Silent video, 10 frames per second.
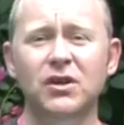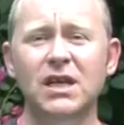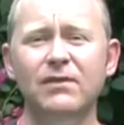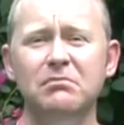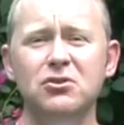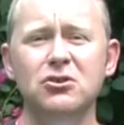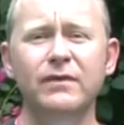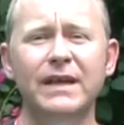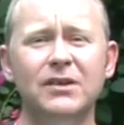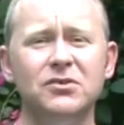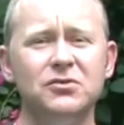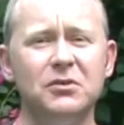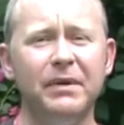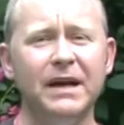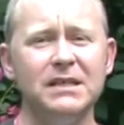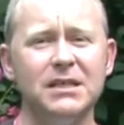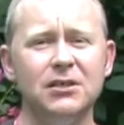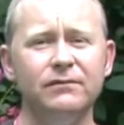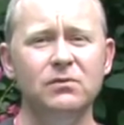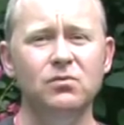could even move it out onto a patio
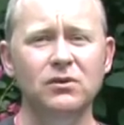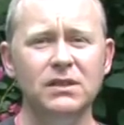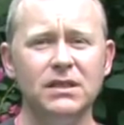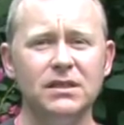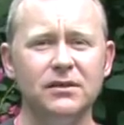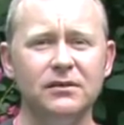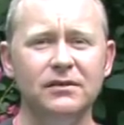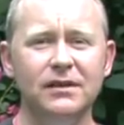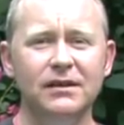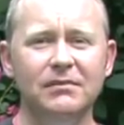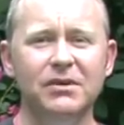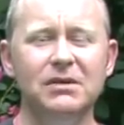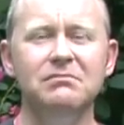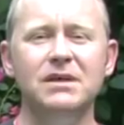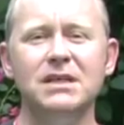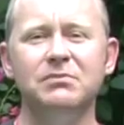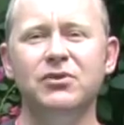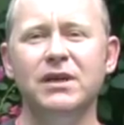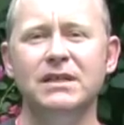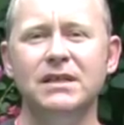if you wanted to, but you must
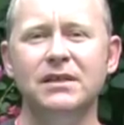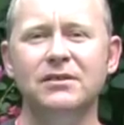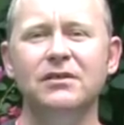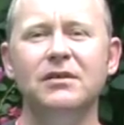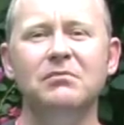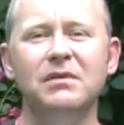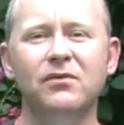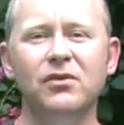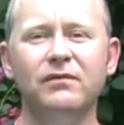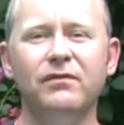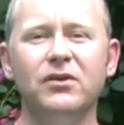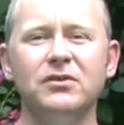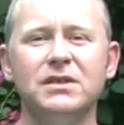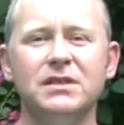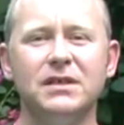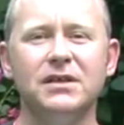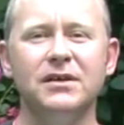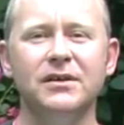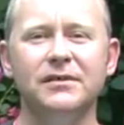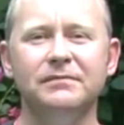bring it in before the frosts
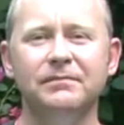occur.